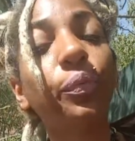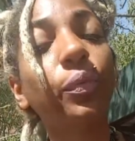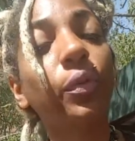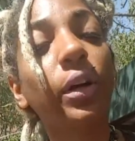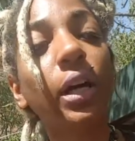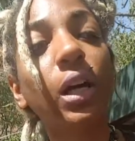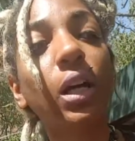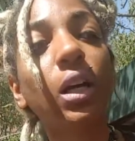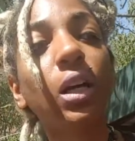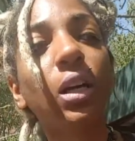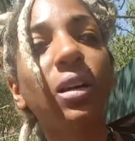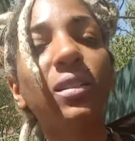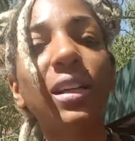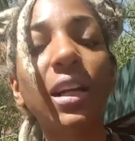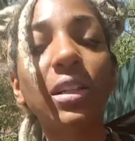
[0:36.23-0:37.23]
Right?
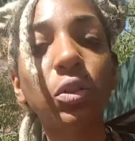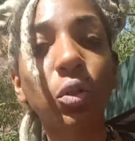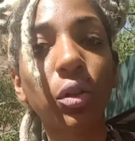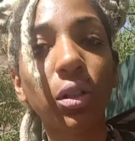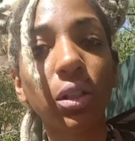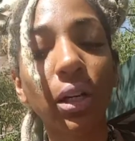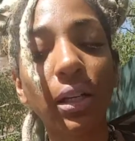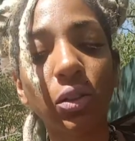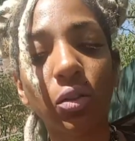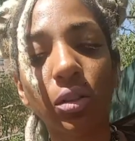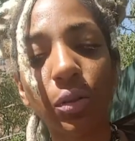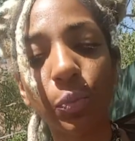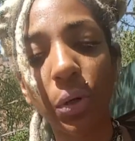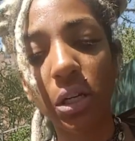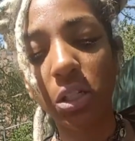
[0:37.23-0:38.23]
And then I saw
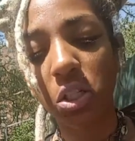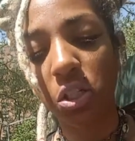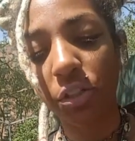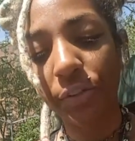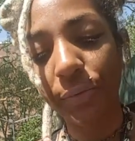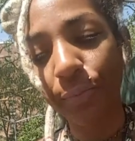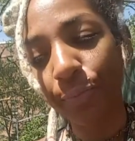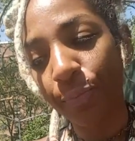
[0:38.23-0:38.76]
the picture,